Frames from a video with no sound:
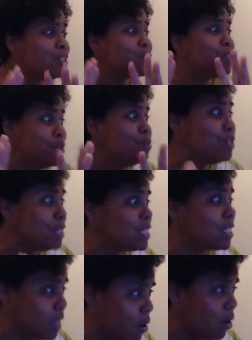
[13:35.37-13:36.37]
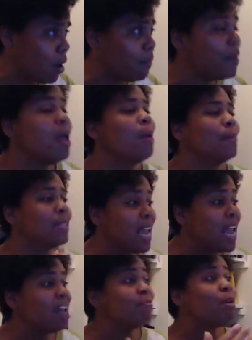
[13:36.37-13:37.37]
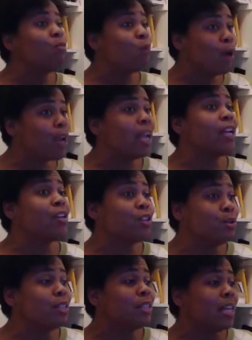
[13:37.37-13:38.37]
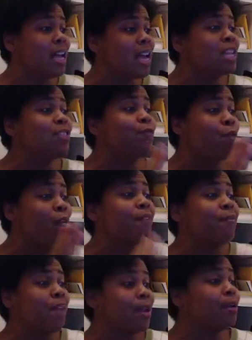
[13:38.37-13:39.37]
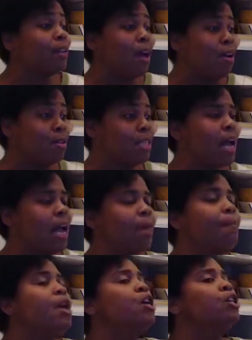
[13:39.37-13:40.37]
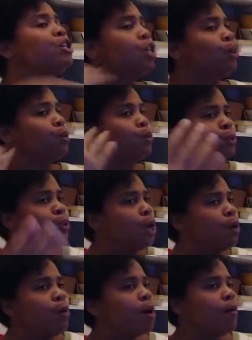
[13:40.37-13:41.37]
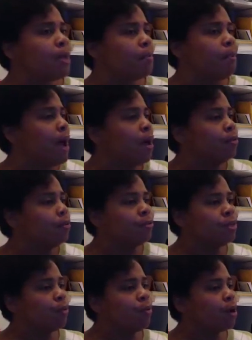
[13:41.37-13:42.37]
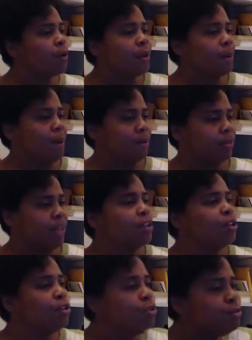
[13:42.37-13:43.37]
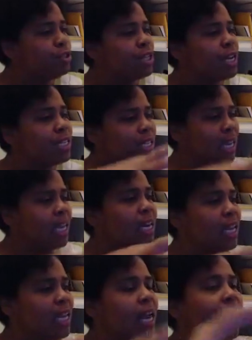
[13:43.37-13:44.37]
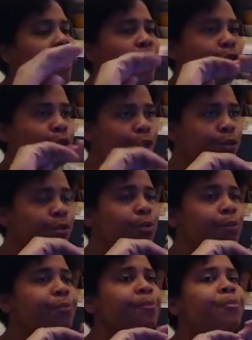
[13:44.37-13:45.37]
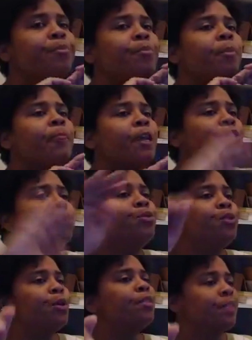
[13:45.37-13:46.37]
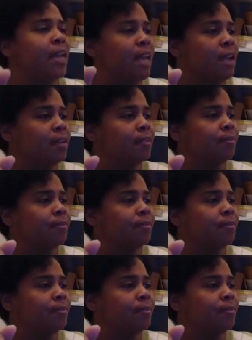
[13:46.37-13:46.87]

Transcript: you just saw them, but they have been working and doing things for a very long time. So don't worry about that. You just get in there and do your thing.